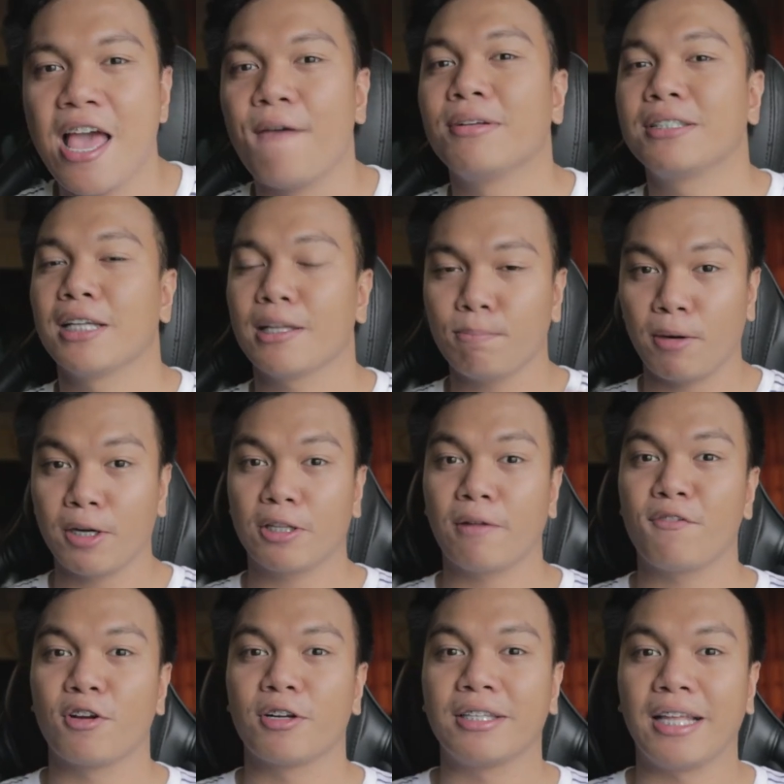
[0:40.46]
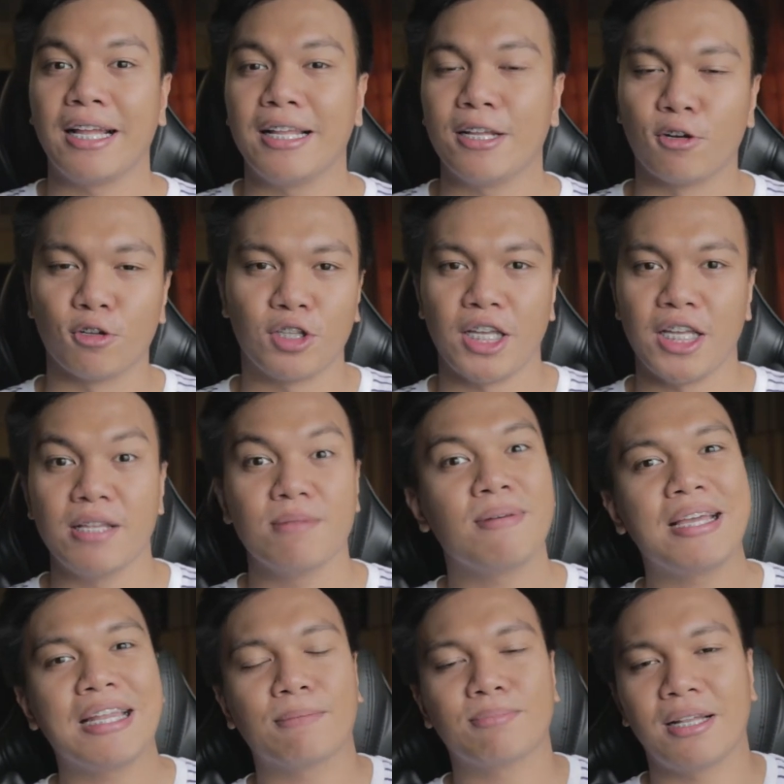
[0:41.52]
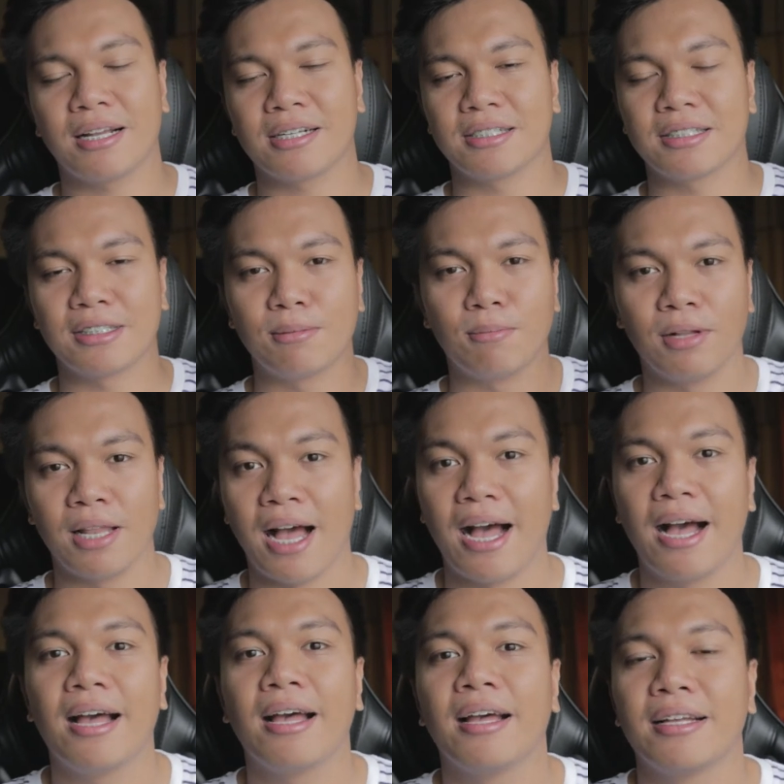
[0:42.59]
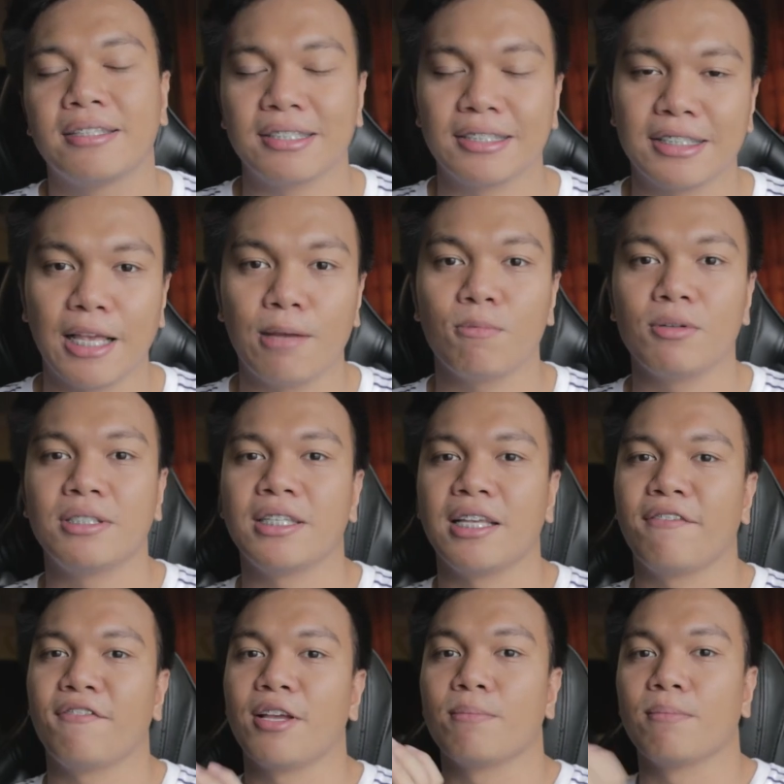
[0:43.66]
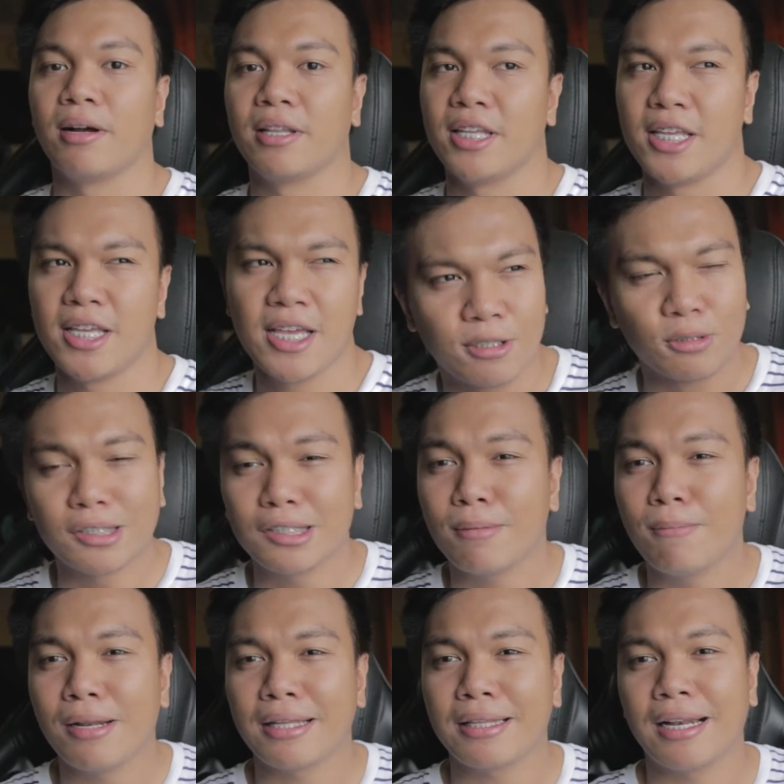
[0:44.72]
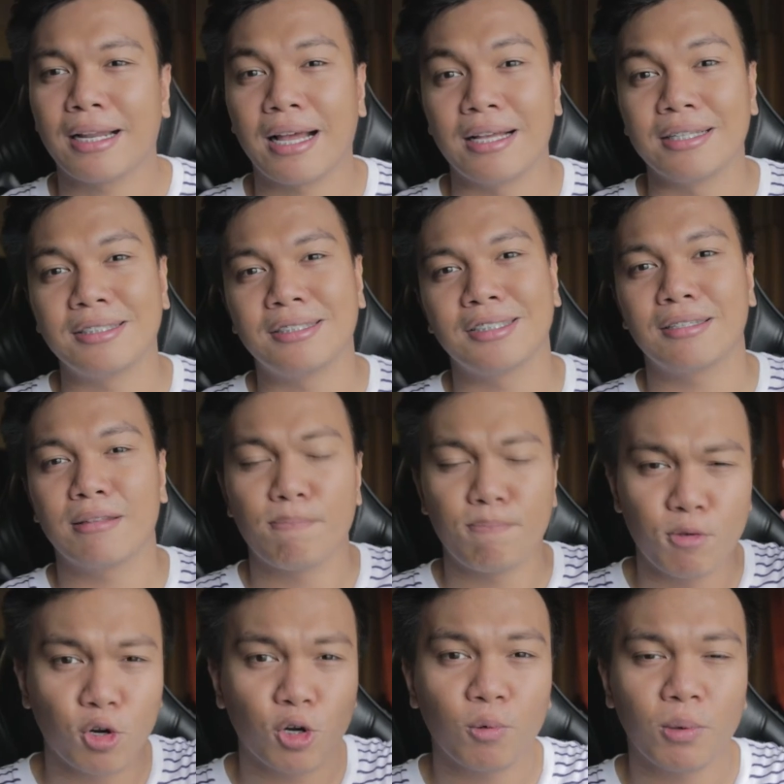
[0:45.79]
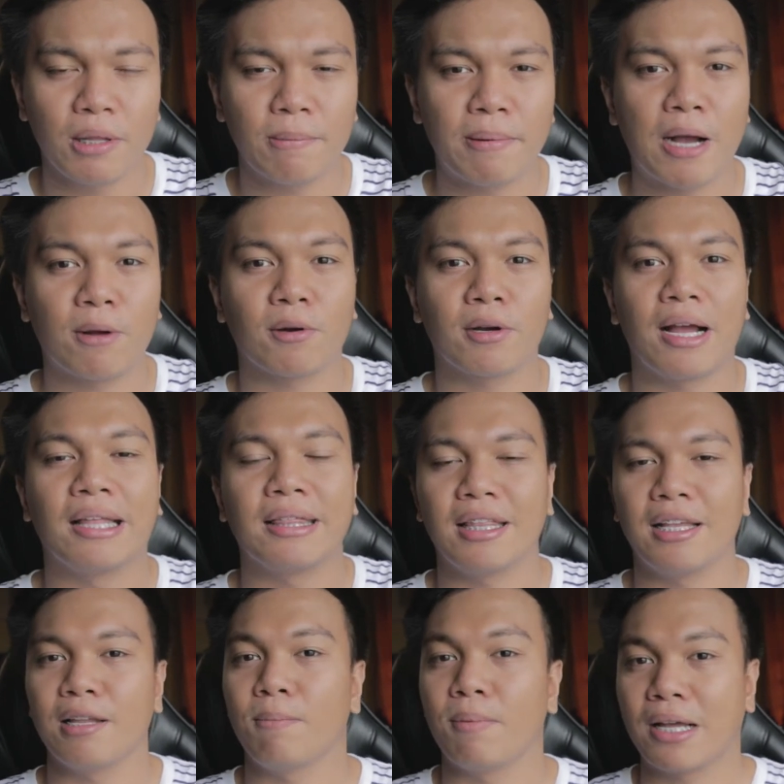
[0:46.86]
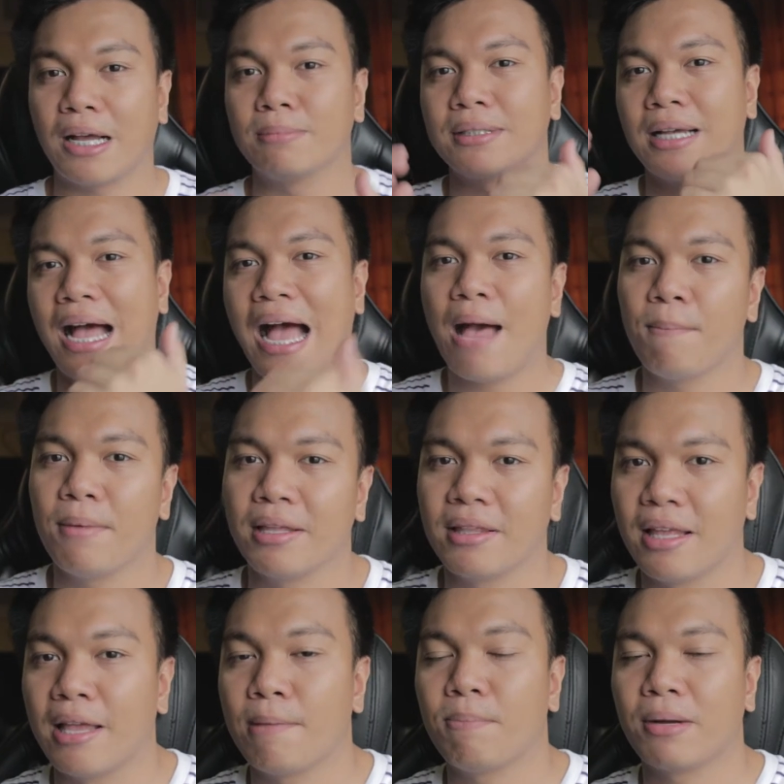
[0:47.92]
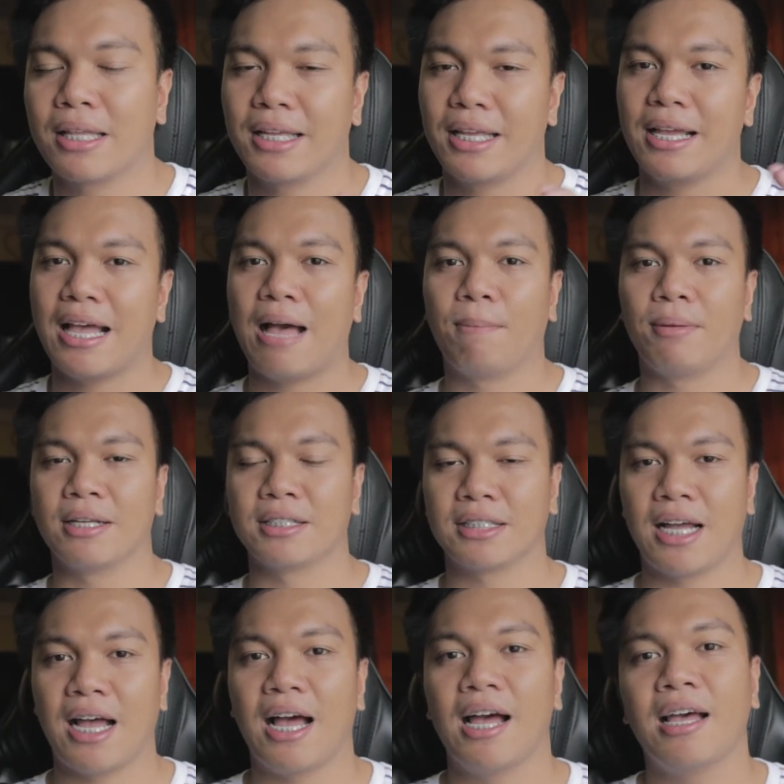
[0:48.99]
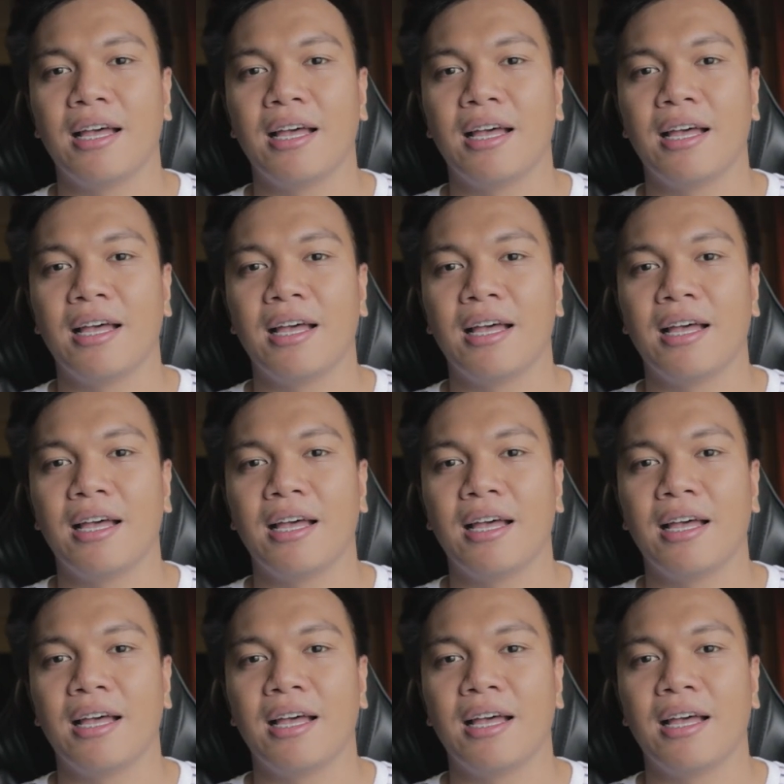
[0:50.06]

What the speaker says: If it's not part of your daily routine, mahirap talaga siya simula. It's the same with saving money. So, sa simula talaga, it's just pure willpower until it becomes a habit, and pag naging habit na siya,